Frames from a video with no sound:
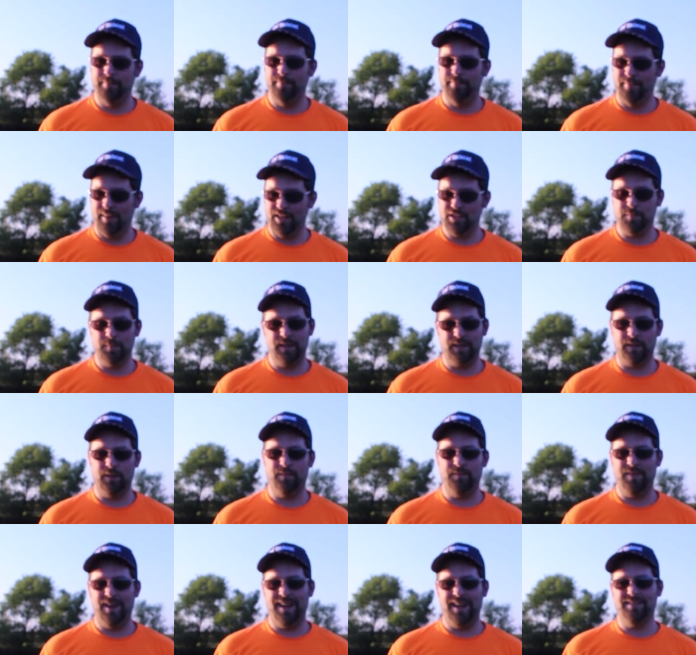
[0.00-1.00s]
much
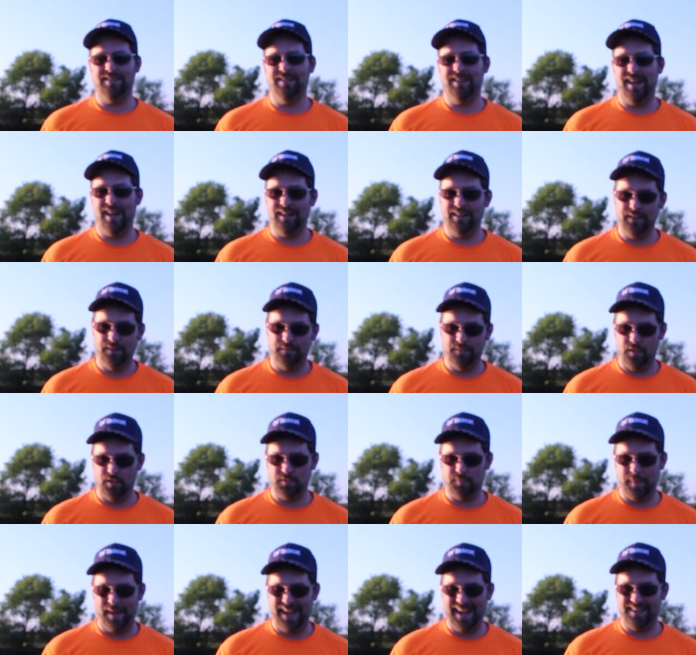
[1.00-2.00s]
bigger fight than any of
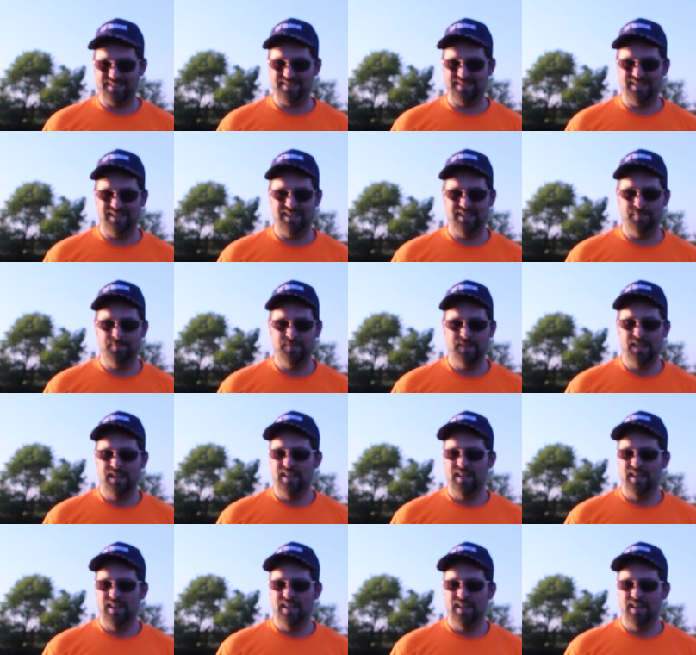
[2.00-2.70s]
those bass did,